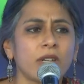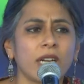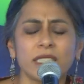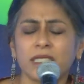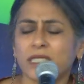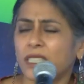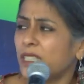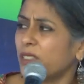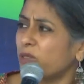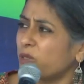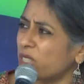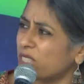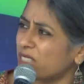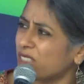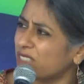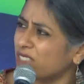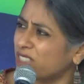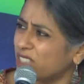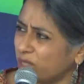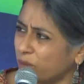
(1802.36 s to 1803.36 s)
I think it was
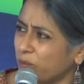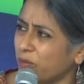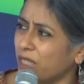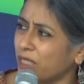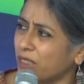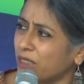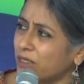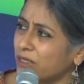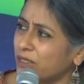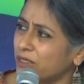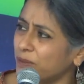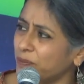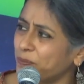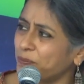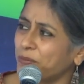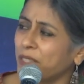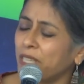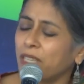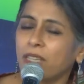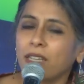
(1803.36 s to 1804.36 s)
in Shimla, no?
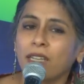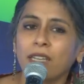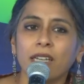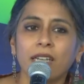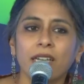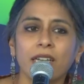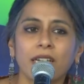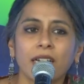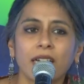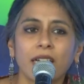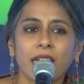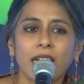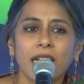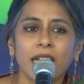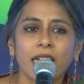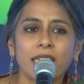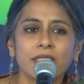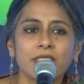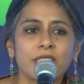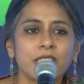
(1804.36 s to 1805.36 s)

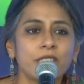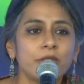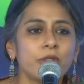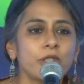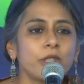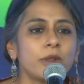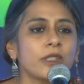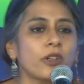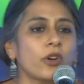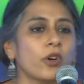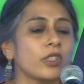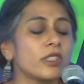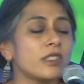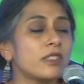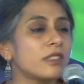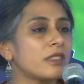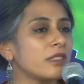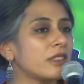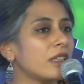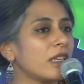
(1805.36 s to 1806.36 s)
She would
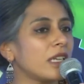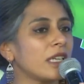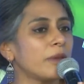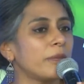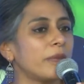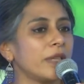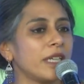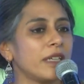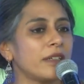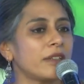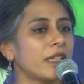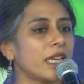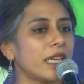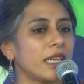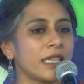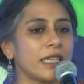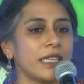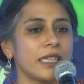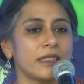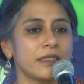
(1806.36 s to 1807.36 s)
constantly be
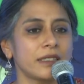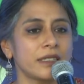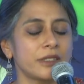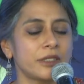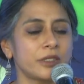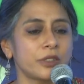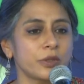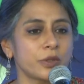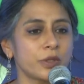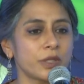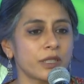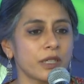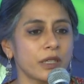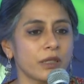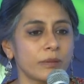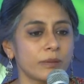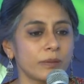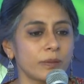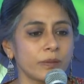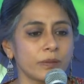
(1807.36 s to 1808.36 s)
relegated to
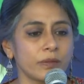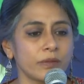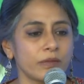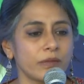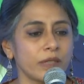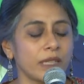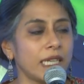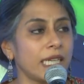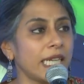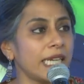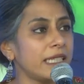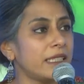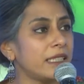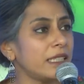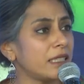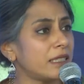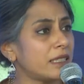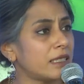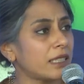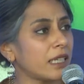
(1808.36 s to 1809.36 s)
some
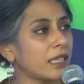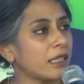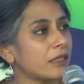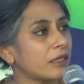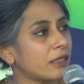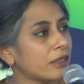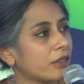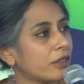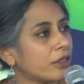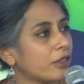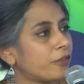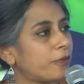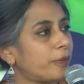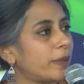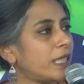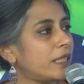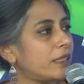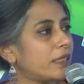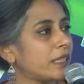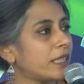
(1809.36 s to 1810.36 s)
ladies' section of
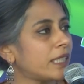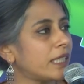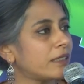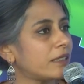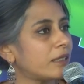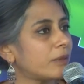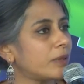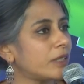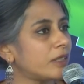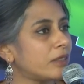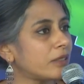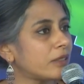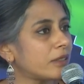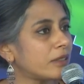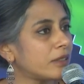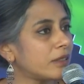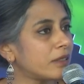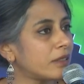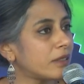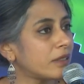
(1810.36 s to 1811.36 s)
painting
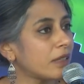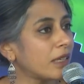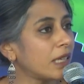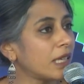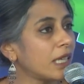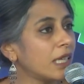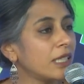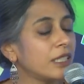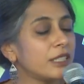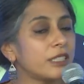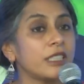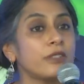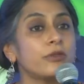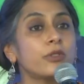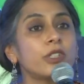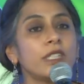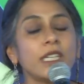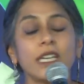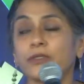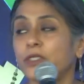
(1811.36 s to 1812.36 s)
exhibitions. She
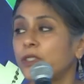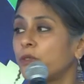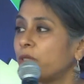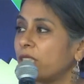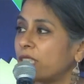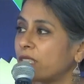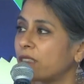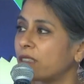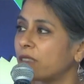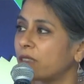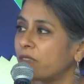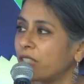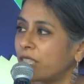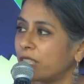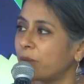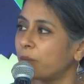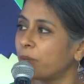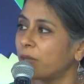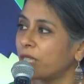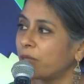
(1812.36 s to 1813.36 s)
would never win the
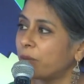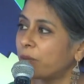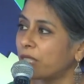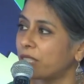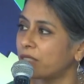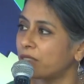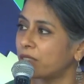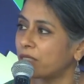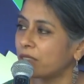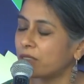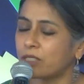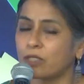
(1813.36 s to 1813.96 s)
very big prestige.